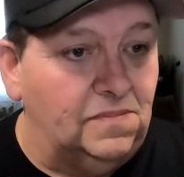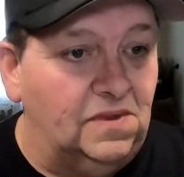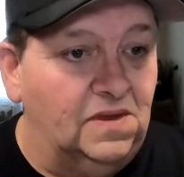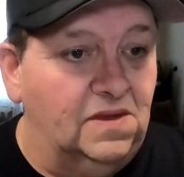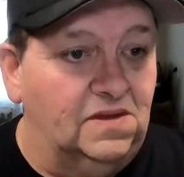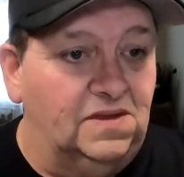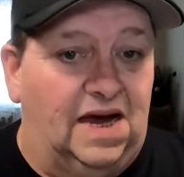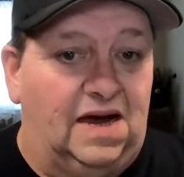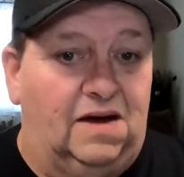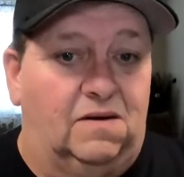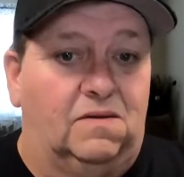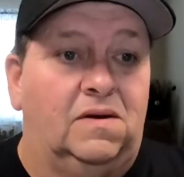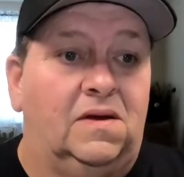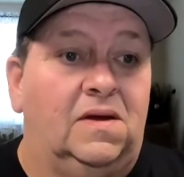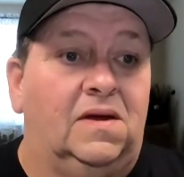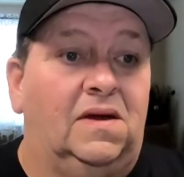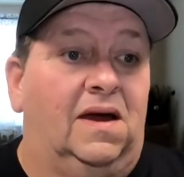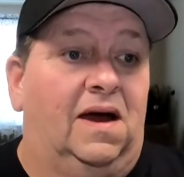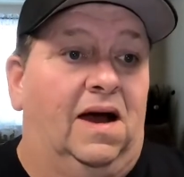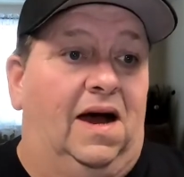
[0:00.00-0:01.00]
Now,
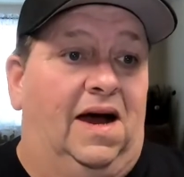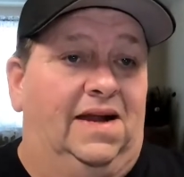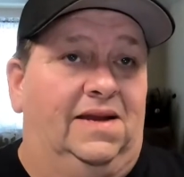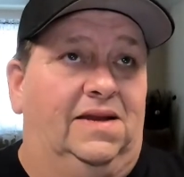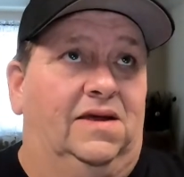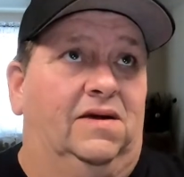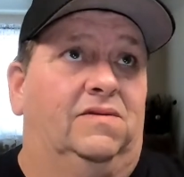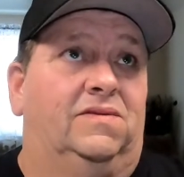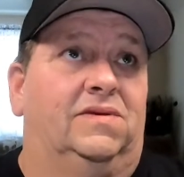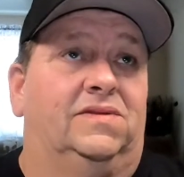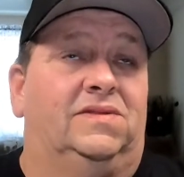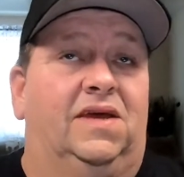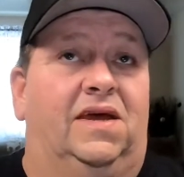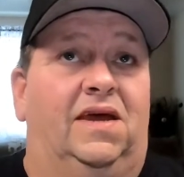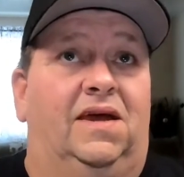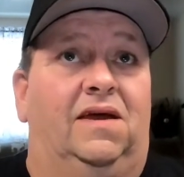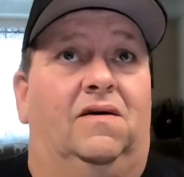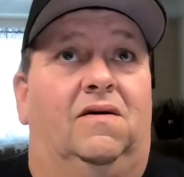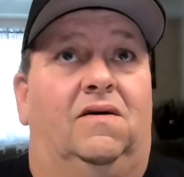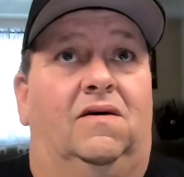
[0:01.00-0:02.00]
I know that
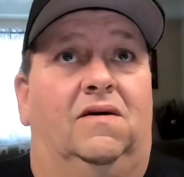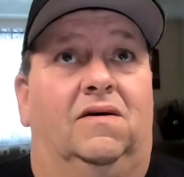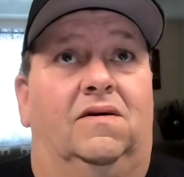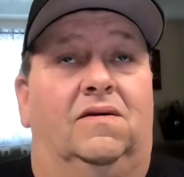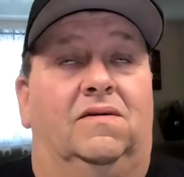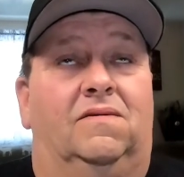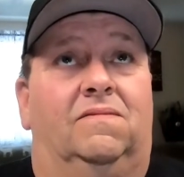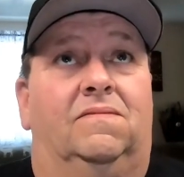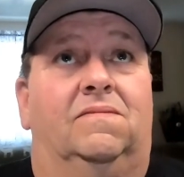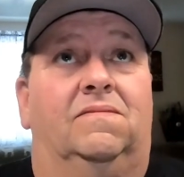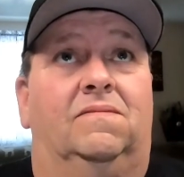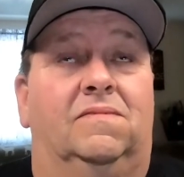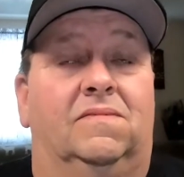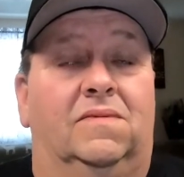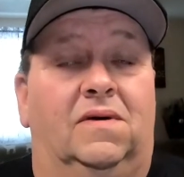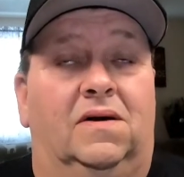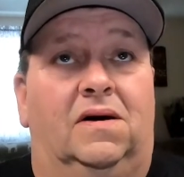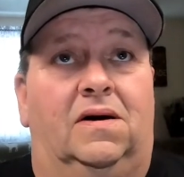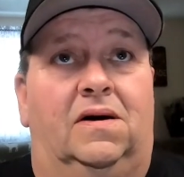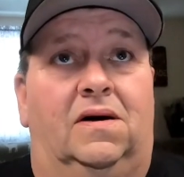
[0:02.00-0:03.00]
they are,
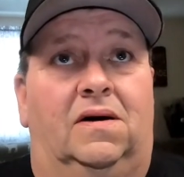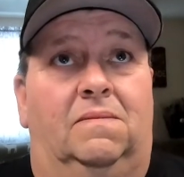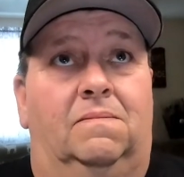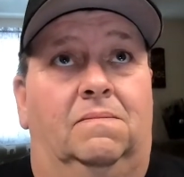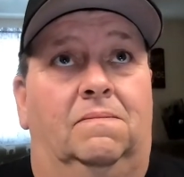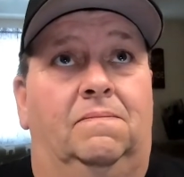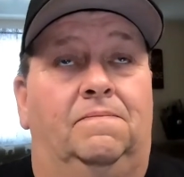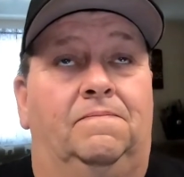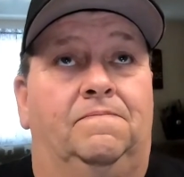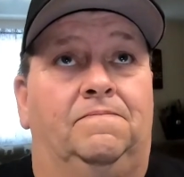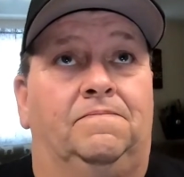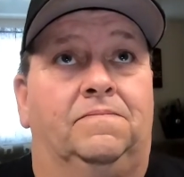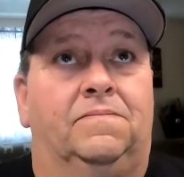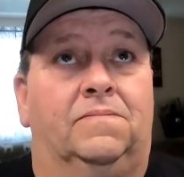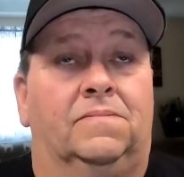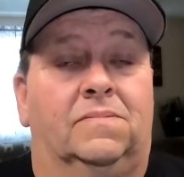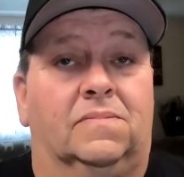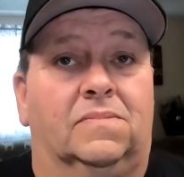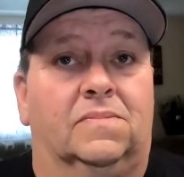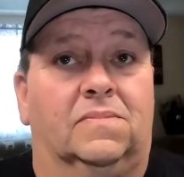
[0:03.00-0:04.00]
you
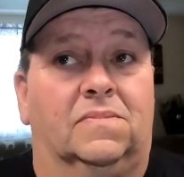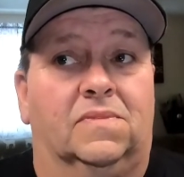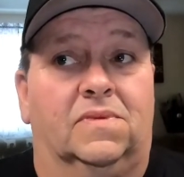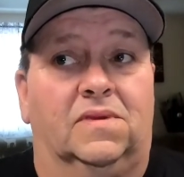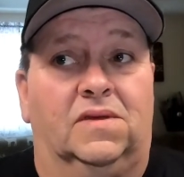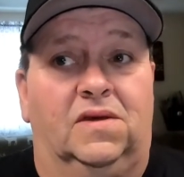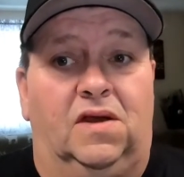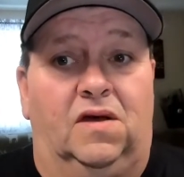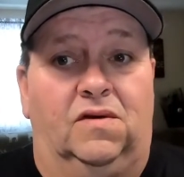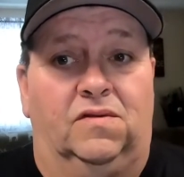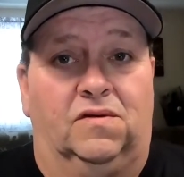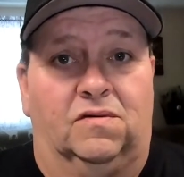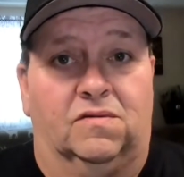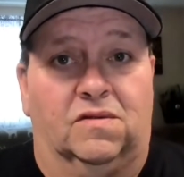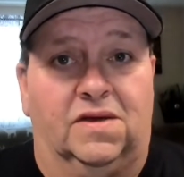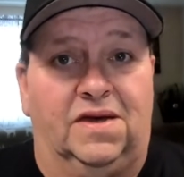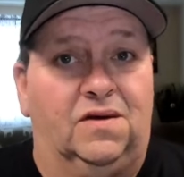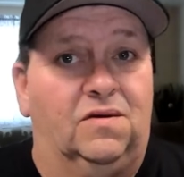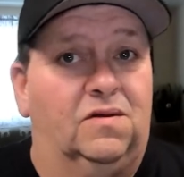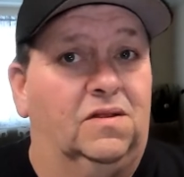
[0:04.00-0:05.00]
know, they're
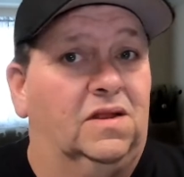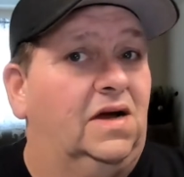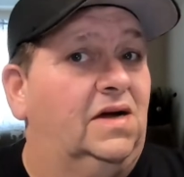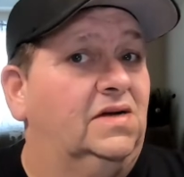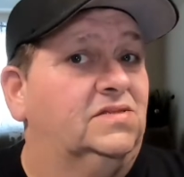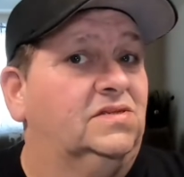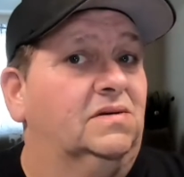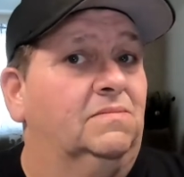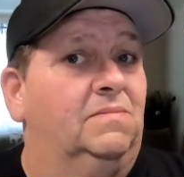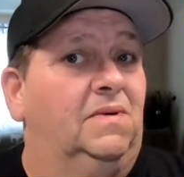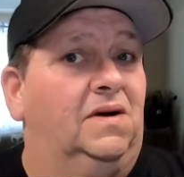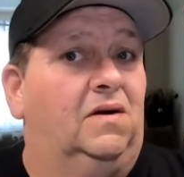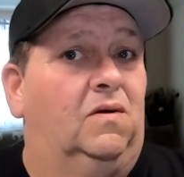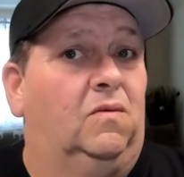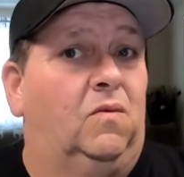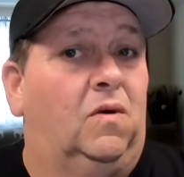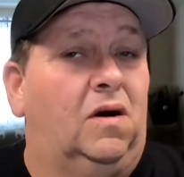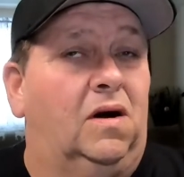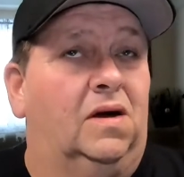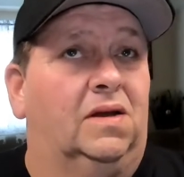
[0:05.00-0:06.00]
legalizing
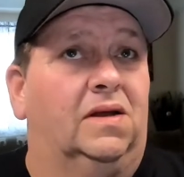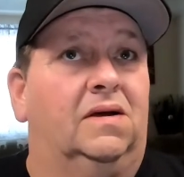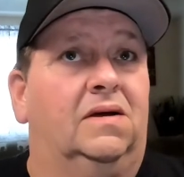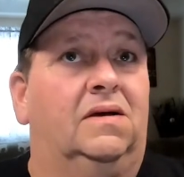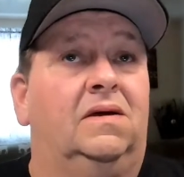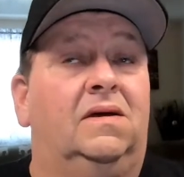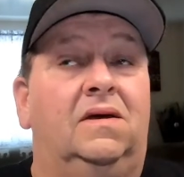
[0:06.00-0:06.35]
marijuana